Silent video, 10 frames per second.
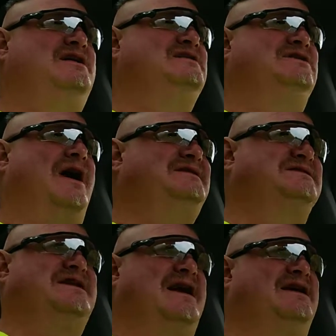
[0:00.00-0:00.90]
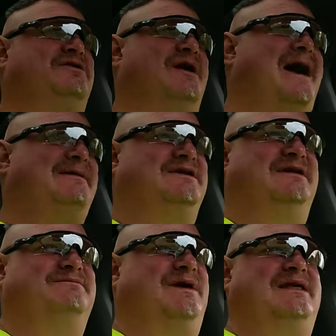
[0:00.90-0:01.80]
So I just kind of grabbed
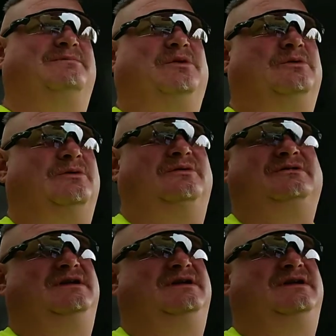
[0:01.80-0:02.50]
it by the bull,